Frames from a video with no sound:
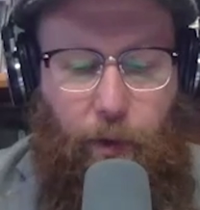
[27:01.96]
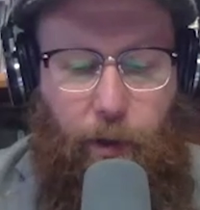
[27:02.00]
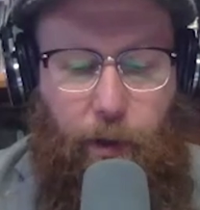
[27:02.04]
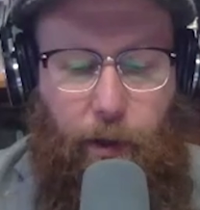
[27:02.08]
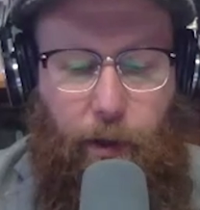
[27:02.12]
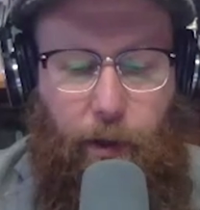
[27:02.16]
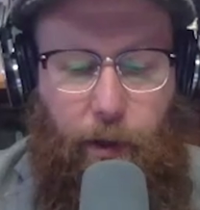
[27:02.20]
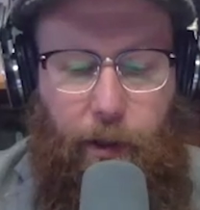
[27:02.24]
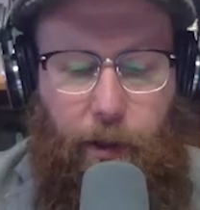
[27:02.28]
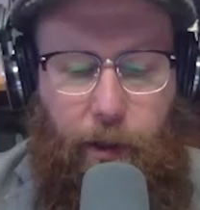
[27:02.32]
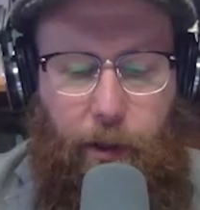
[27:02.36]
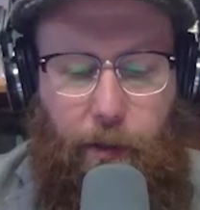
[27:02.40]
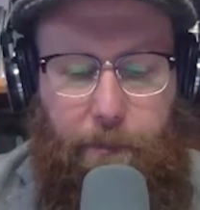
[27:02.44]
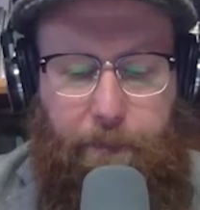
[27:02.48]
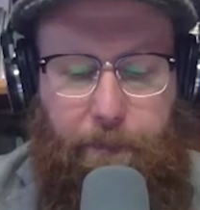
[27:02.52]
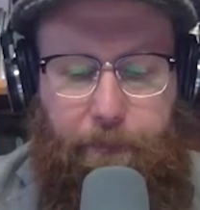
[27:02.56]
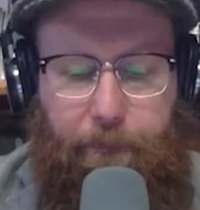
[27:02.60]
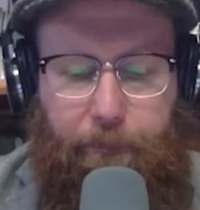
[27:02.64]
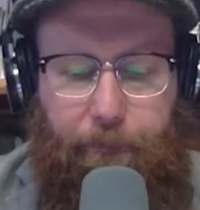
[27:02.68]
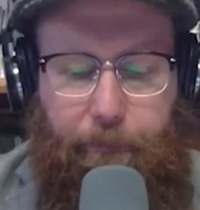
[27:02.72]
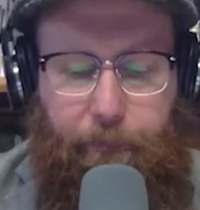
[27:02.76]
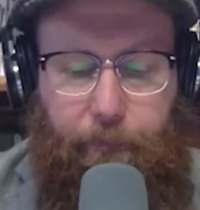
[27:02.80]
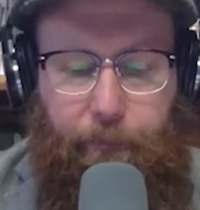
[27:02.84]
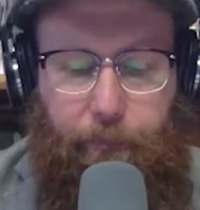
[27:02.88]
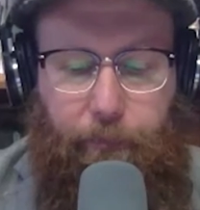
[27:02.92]
we're
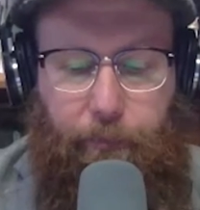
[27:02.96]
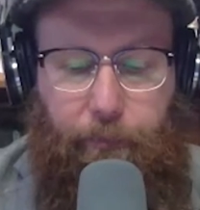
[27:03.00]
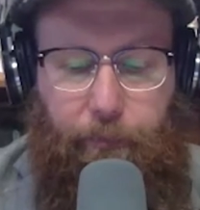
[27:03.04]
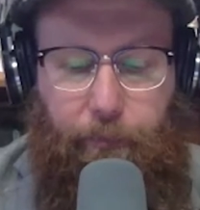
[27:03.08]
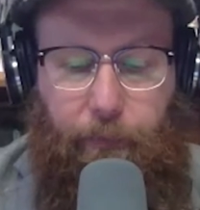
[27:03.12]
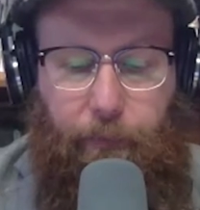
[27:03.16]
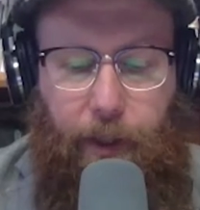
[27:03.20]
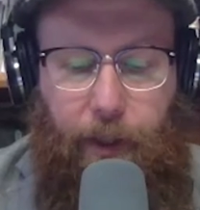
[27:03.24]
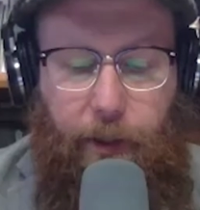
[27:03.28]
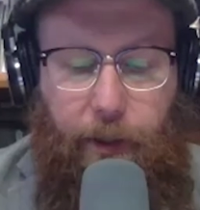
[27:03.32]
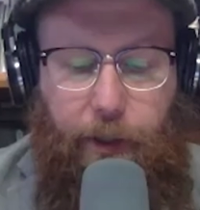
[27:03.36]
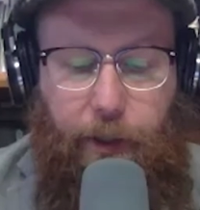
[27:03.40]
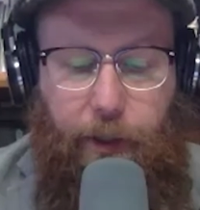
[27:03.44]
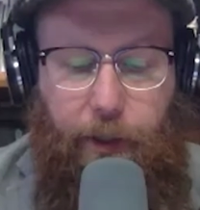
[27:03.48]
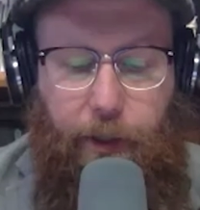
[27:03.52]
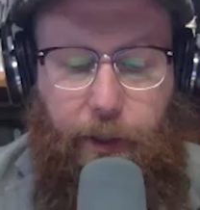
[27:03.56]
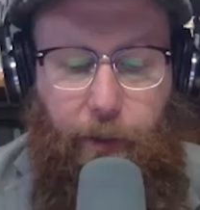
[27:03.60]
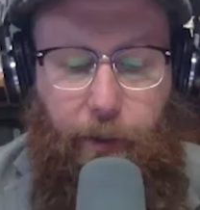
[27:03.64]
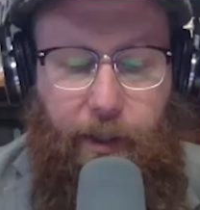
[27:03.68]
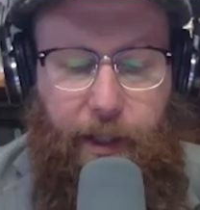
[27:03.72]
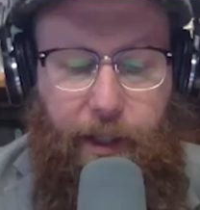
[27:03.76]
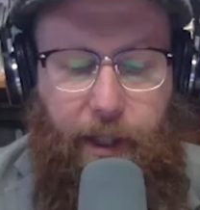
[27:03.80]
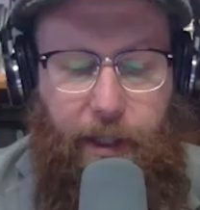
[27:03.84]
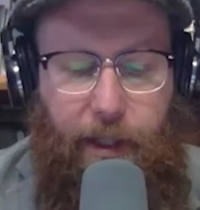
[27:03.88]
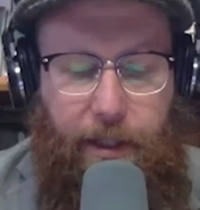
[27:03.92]

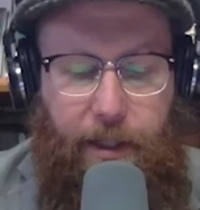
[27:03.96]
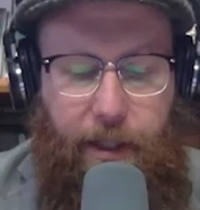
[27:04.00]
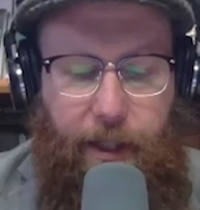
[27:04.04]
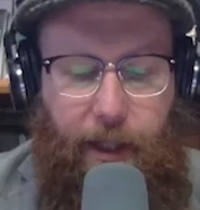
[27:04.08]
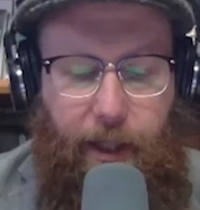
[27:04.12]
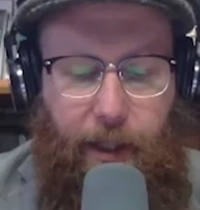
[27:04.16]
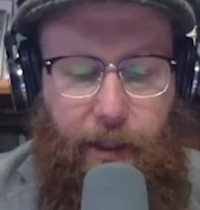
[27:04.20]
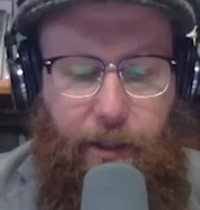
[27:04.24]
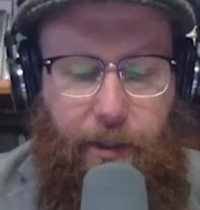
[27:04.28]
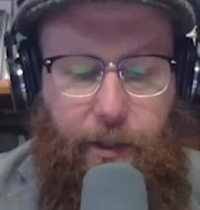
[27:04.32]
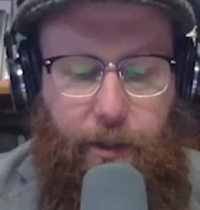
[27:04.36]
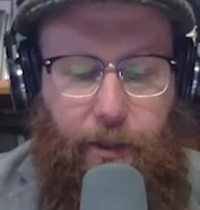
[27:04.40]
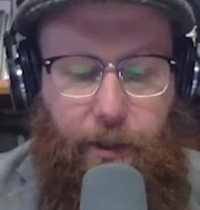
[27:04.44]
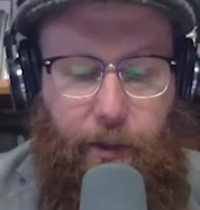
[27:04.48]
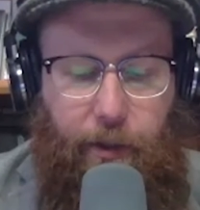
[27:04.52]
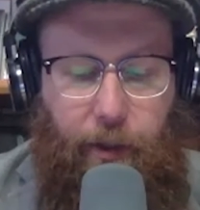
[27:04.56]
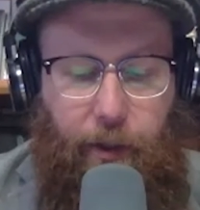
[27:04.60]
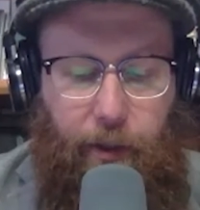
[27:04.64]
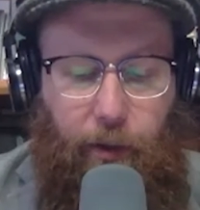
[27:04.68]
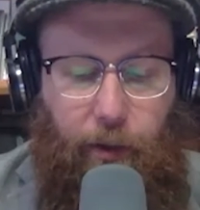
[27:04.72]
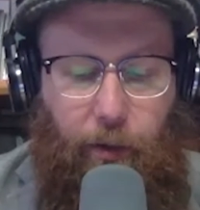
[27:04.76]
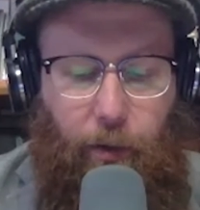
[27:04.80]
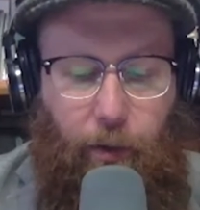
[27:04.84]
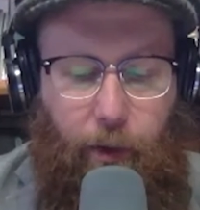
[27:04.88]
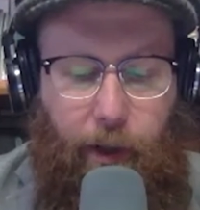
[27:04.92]
doing these things to the
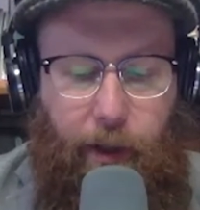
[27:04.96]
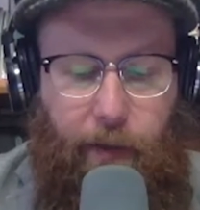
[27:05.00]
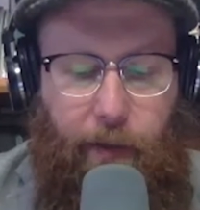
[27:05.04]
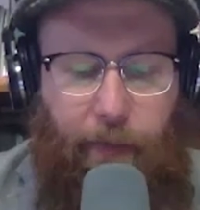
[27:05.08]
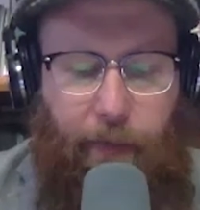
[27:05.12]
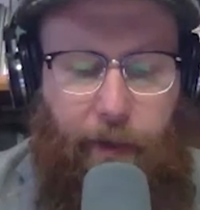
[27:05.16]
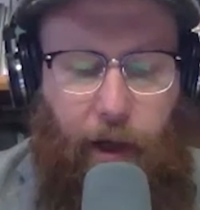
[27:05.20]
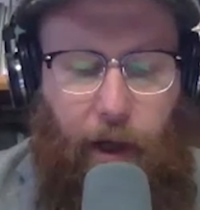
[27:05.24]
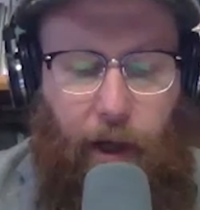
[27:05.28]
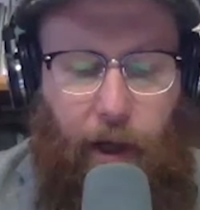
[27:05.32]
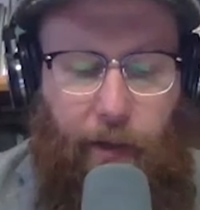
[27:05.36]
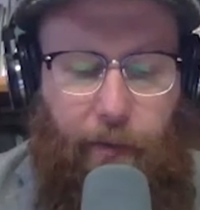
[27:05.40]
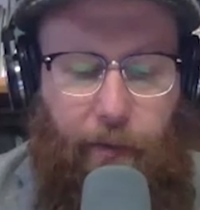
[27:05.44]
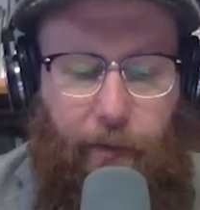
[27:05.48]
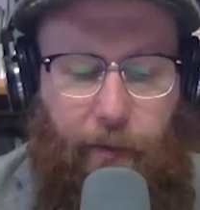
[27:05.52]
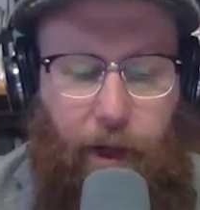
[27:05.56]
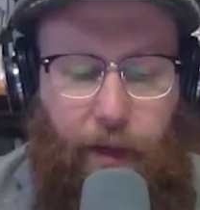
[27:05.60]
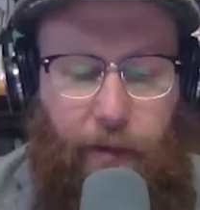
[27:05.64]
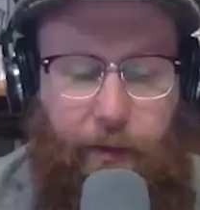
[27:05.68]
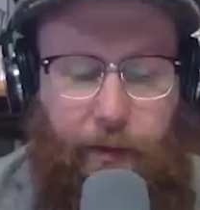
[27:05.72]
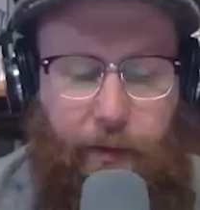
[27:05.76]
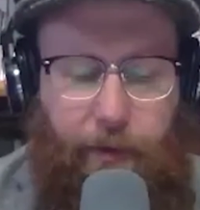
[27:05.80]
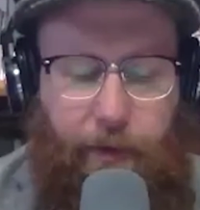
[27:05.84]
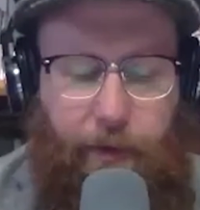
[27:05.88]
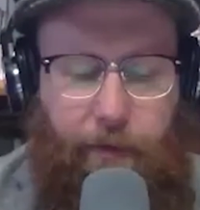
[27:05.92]
glory of God
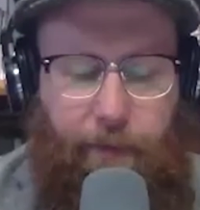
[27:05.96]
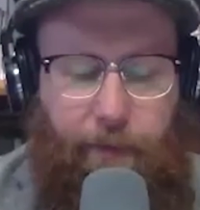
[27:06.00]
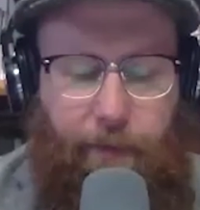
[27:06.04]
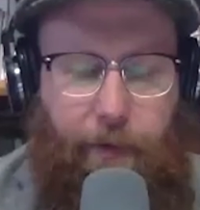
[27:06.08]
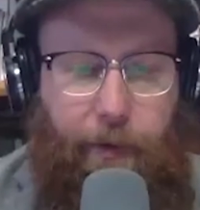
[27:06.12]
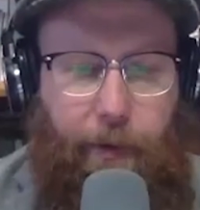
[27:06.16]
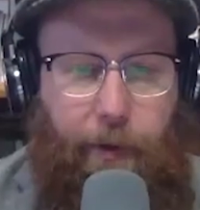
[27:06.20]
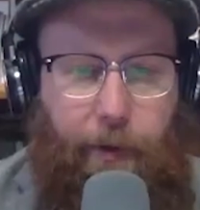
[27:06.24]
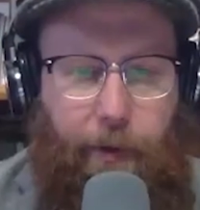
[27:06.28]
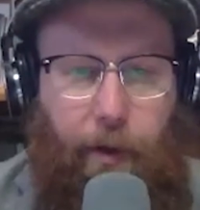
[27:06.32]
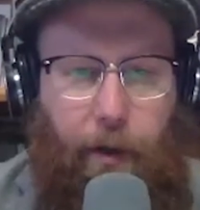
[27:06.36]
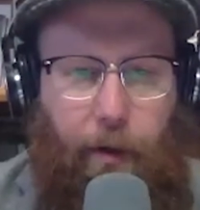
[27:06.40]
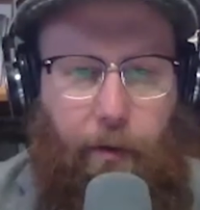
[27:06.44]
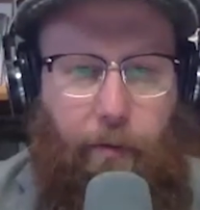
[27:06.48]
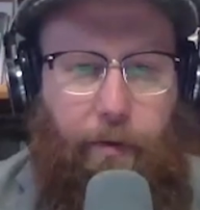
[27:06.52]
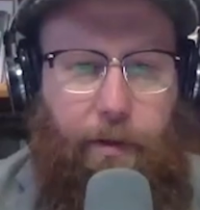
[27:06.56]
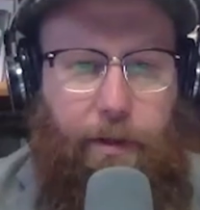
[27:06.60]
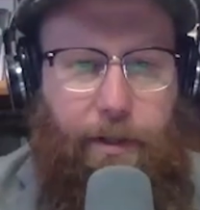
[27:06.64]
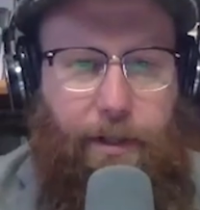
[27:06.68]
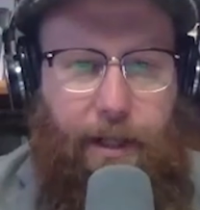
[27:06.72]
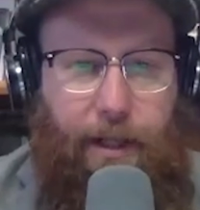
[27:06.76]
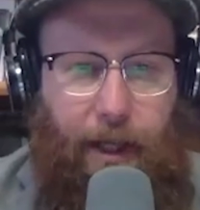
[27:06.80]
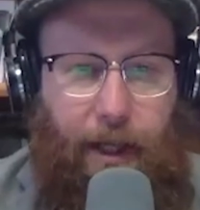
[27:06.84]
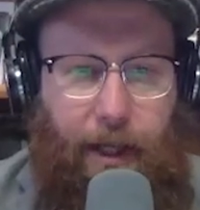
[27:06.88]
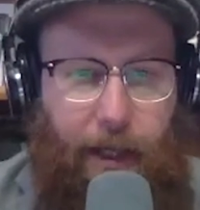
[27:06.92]
rather than for their own
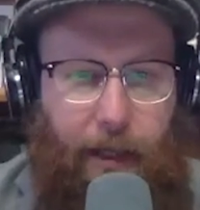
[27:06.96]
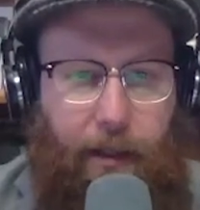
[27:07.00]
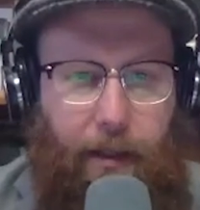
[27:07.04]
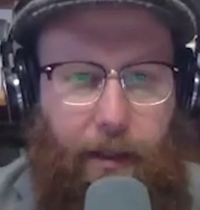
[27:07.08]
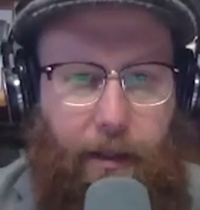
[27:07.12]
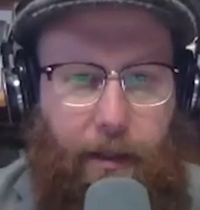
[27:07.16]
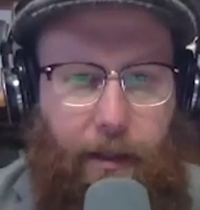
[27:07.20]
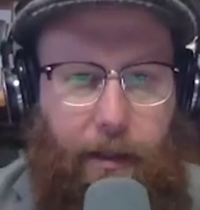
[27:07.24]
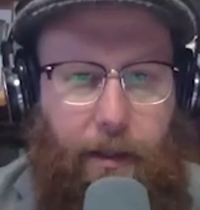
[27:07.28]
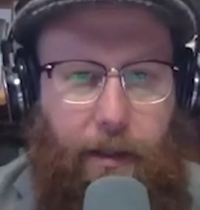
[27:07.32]
sake